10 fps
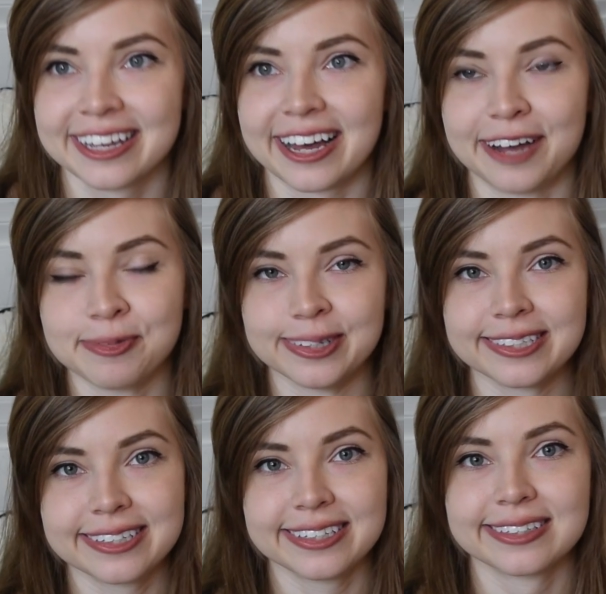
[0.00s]
I'm
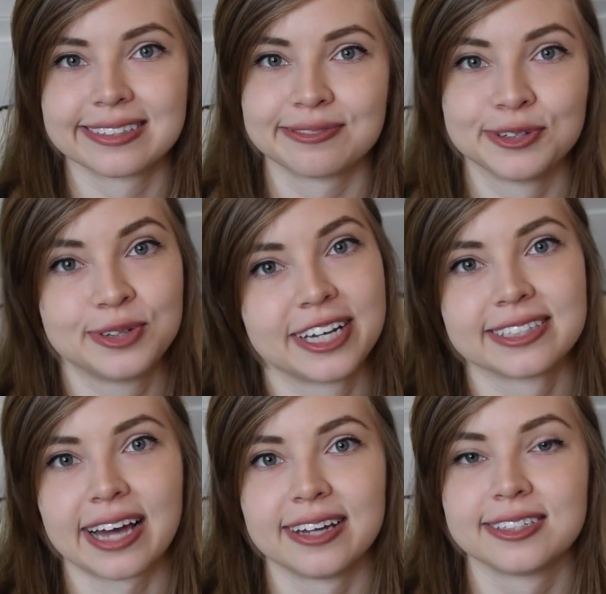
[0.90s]
using these few
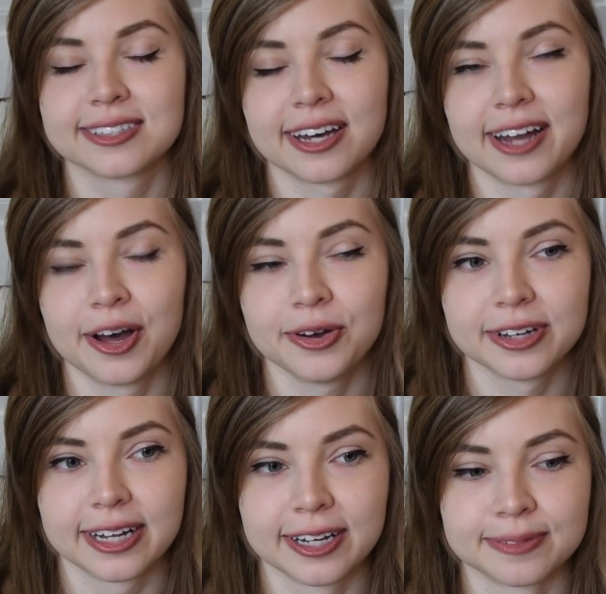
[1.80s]
days. I just got out